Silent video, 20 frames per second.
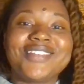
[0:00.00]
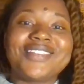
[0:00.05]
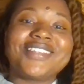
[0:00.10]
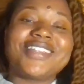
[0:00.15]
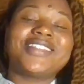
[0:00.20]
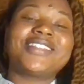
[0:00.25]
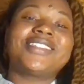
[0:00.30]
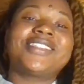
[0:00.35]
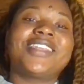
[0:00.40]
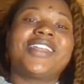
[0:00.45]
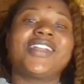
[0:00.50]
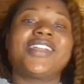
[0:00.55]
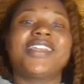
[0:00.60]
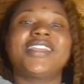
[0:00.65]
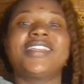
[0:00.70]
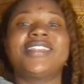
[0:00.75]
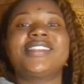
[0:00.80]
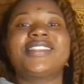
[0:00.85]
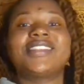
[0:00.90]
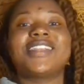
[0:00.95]

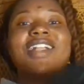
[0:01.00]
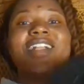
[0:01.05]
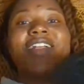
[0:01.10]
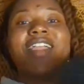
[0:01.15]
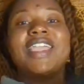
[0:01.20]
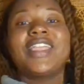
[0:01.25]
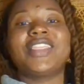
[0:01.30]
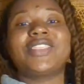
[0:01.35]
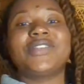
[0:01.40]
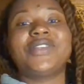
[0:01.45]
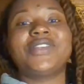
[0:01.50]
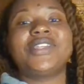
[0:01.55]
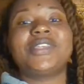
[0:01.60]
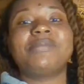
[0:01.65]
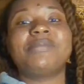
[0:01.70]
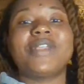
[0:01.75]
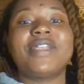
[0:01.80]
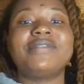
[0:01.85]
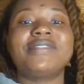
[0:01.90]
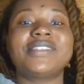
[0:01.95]
Sagittarius. All right, 3 deep
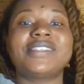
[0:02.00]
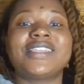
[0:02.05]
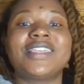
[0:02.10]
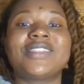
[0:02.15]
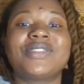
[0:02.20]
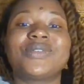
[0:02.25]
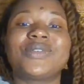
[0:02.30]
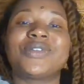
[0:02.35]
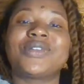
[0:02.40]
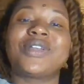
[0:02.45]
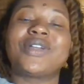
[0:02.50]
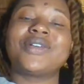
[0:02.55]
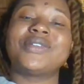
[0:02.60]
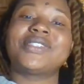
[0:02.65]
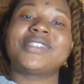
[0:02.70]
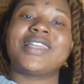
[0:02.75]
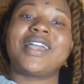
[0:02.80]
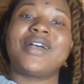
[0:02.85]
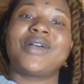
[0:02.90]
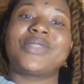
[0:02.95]
breaths in through the nose
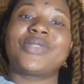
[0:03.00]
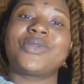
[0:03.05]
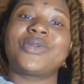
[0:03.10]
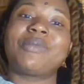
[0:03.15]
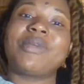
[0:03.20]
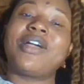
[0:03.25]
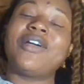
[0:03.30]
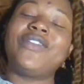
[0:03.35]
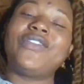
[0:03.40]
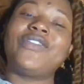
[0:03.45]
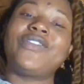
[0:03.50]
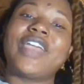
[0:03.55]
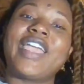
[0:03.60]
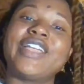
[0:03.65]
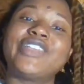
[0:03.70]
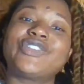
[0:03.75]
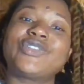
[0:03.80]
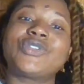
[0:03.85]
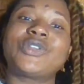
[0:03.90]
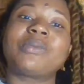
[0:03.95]
and out through the mouth.
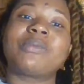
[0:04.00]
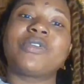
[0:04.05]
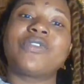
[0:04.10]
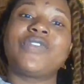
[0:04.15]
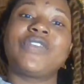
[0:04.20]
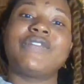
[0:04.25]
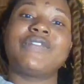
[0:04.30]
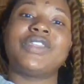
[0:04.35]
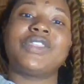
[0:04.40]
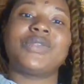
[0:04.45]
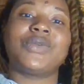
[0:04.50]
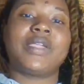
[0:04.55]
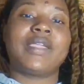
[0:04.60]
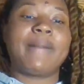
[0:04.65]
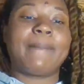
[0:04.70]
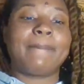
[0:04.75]
Angel number 53.